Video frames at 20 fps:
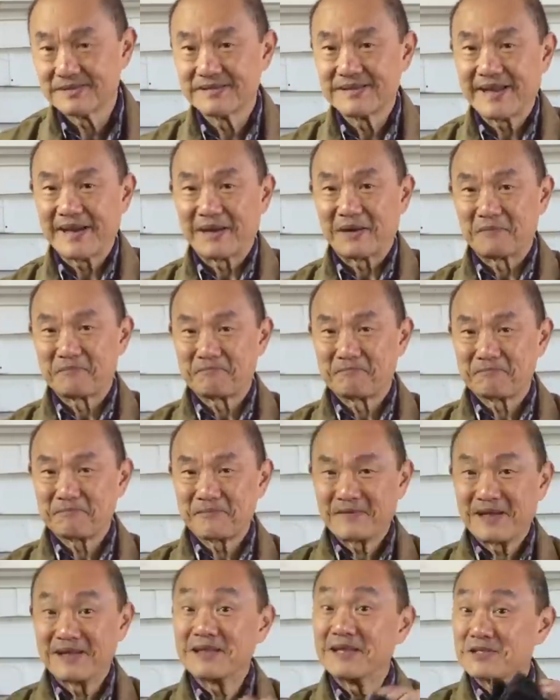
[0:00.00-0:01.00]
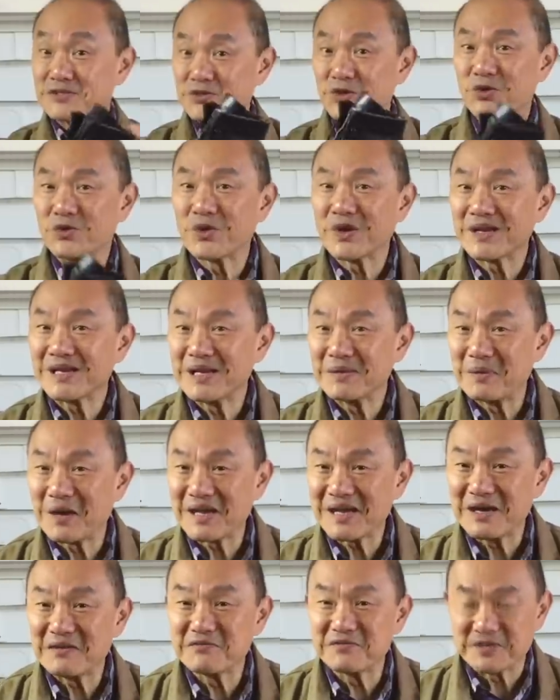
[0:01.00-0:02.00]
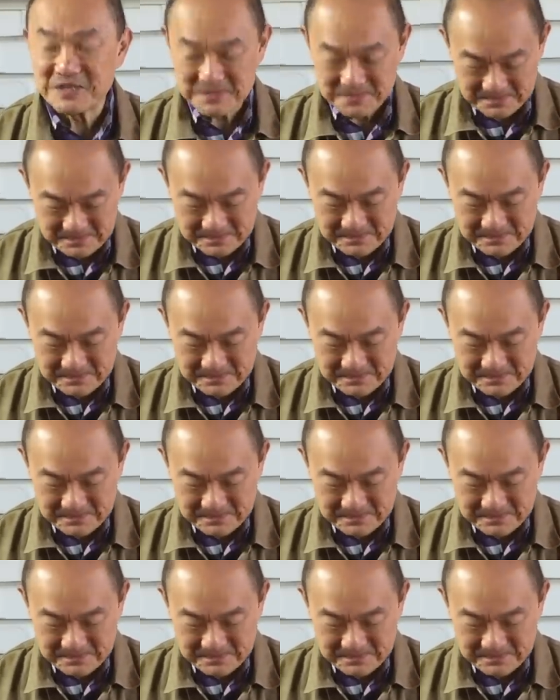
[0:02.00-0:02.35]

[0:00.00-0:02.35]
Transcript: Now, let's talk quickly about comfort.